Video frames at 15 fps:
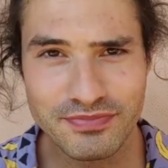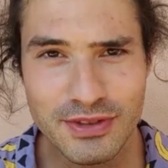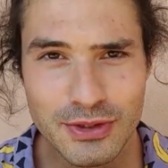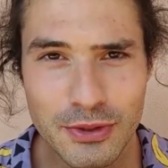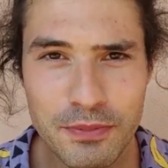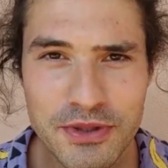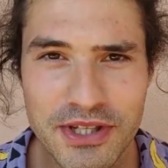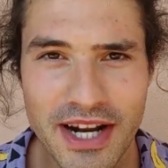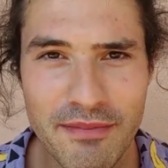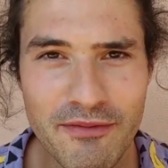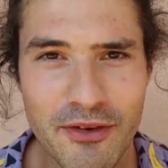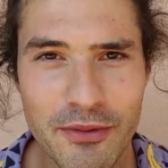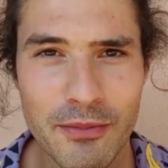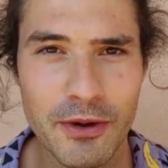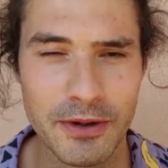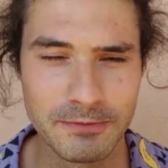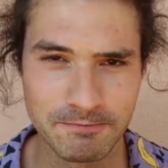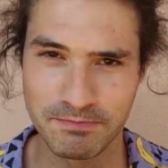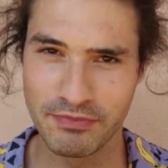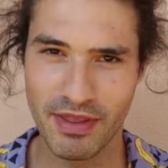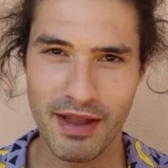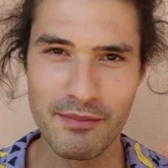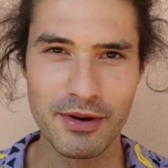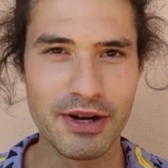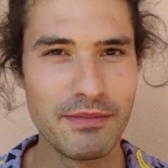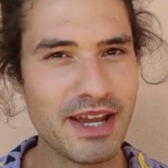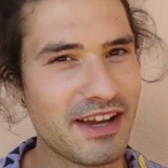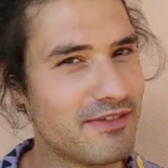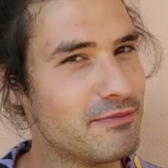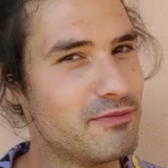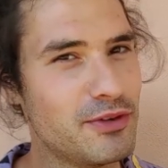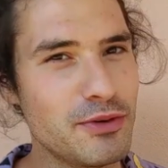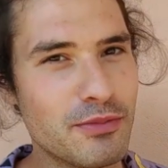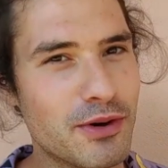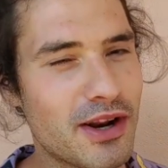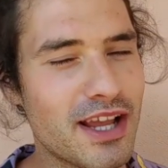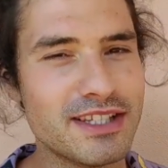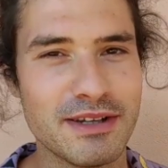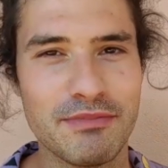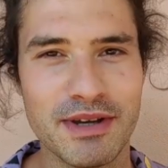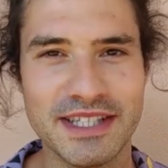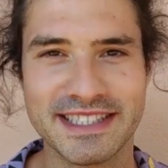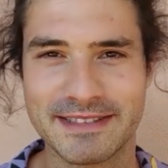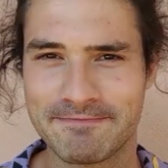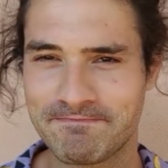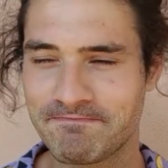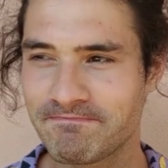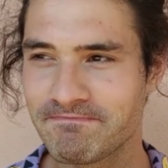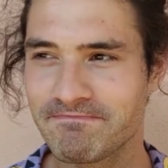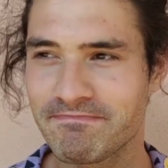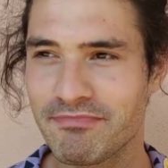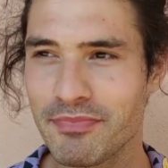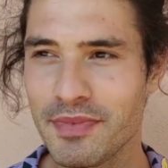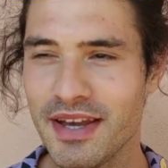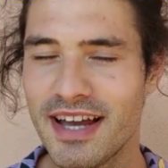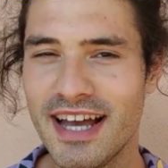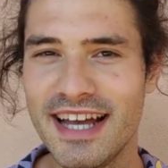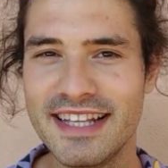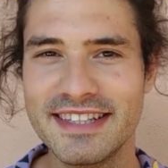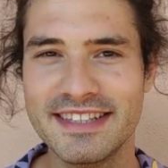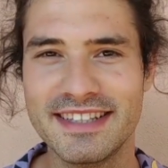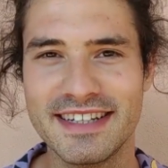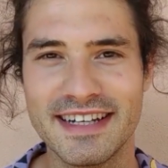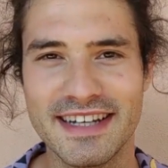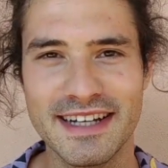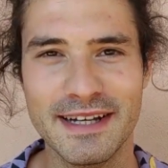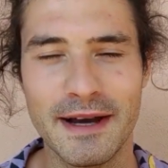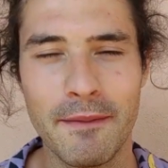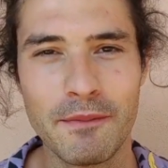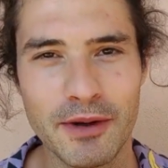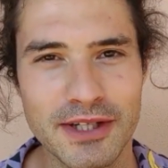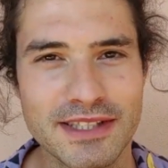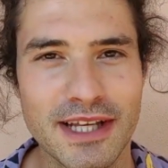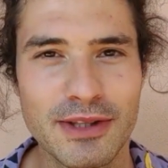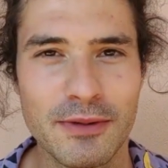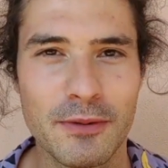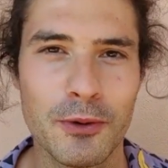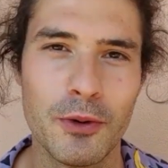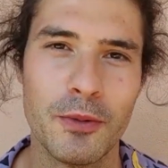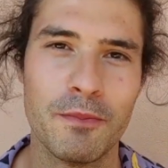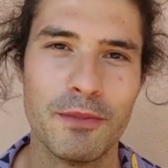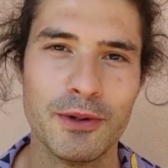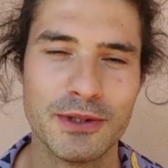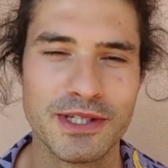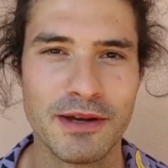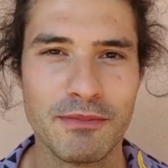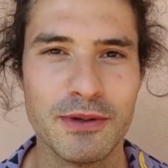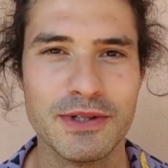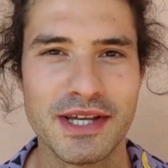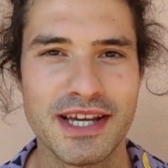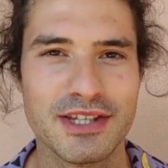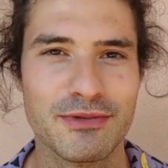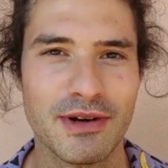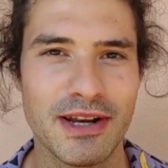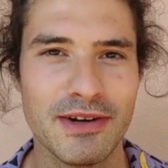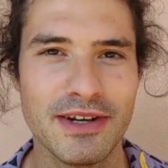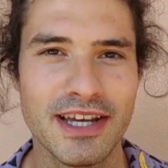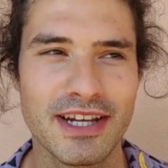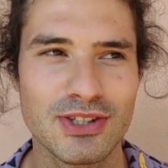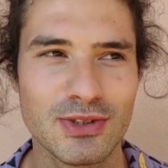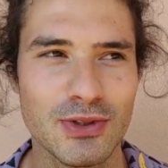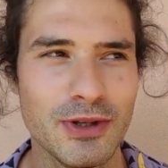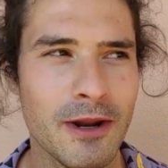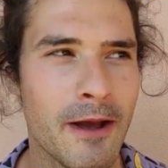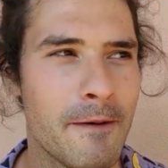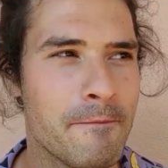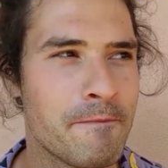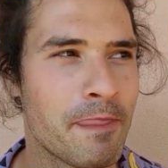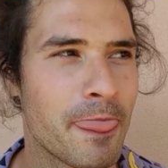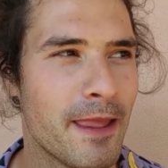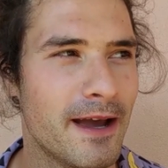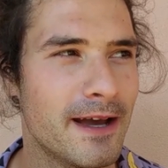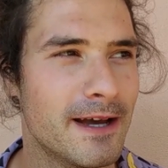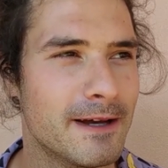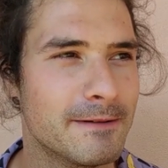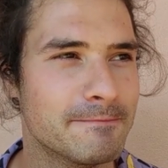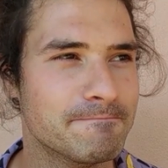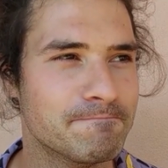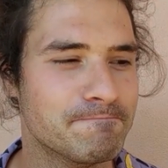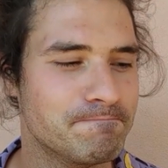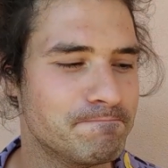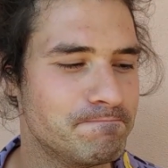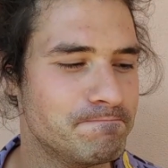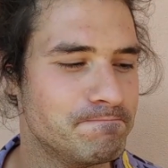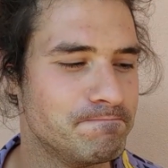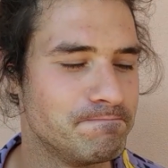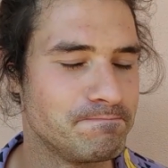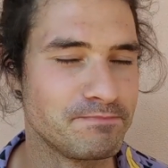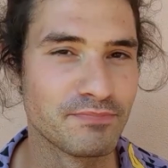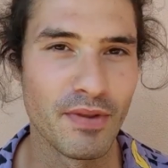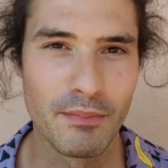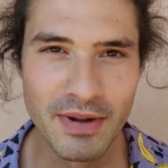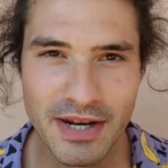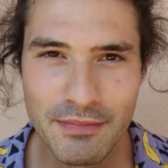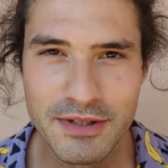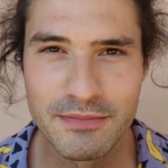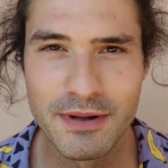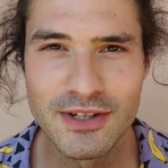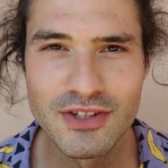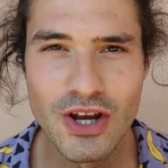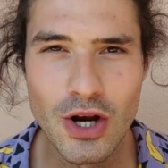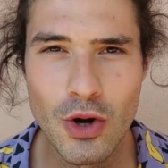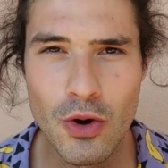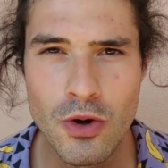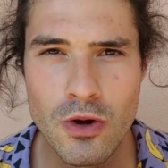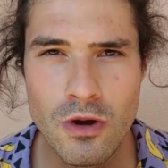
Subscribe for more. I'm gonna make a few more recipes. And I'm gonna start to put some music as well on here soon. My name is Marcello.